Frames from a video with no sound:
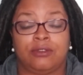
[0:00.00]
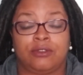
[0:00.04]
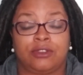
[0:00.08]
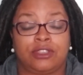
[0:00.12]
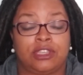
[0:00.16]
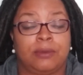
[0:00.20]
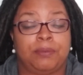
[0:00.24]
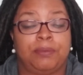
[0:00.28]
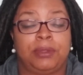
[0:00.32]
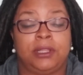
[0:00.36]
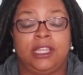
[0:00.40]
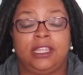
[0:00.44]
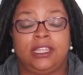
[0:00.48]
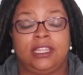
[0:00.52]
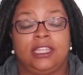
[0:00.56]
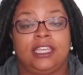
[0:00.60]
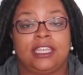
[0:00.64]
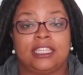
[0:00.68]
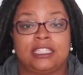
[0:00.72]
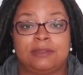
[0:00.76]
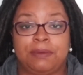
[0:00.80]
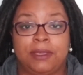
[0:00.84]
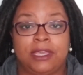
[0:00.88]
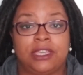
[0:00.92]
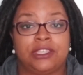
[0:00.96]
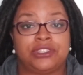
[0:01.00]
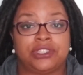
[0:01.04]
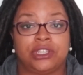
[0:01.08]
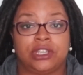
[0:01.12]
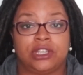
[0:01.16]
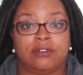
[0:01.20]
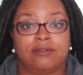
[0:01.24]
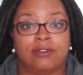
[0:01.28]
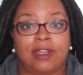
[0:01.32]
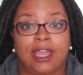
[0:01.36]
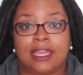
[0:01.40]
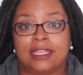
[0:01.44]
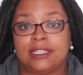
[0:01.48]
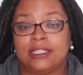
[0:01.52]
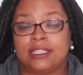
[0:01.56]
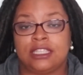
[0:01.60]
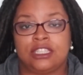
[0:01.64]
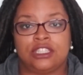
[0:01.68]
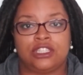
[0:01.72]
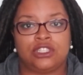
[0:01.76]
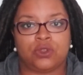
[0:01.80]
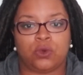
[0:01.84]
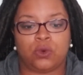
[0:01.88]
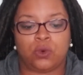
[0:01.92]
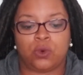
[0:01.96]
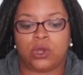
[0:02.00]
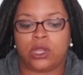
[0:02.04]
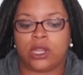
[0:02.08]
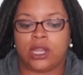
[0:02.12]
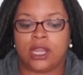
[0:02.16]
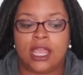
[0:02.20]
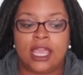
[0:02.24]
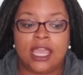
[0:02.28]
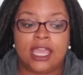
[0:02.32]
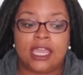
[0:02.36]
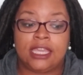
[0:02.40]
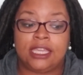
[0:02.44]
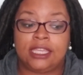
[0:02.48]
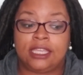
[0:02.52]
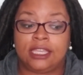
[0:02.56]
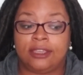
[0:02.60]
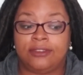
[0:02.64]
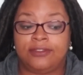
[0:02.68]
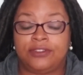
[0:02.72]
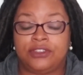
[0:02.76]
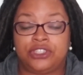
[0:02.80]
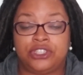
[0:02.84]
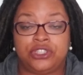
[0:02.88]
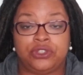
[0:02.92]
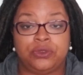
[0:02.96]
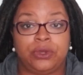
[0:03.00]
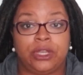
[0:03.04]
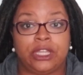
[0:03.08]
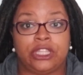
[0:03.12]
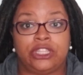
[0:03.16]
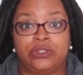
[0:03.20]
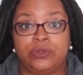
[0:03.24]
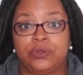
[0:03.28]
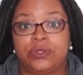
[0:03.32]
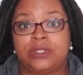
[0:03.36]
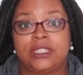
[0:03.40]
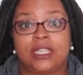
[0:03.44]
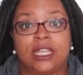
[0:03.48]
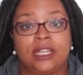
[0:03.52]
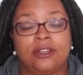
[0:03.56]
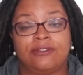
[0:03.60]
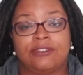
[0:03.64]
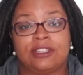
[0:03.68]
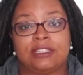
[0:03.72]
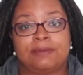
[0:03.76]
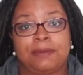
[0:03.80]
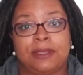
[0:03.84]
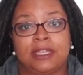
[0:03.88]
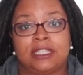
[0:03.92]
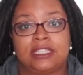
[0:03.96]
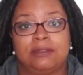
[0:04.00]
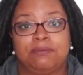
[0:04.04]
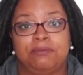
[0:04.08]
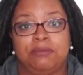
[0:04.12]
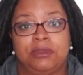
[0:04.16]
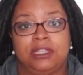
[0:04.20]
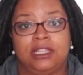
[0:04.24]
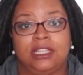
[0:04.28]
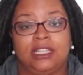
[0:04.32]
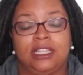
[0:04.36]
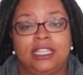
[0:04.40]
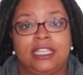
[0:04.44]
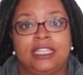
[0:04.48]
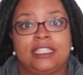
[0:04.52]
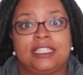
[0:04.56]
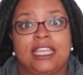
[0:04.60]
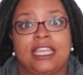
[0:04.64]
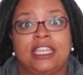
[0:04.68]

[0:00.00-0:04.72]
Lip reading: completely expands your horizons or gives you a new set of responsibilities,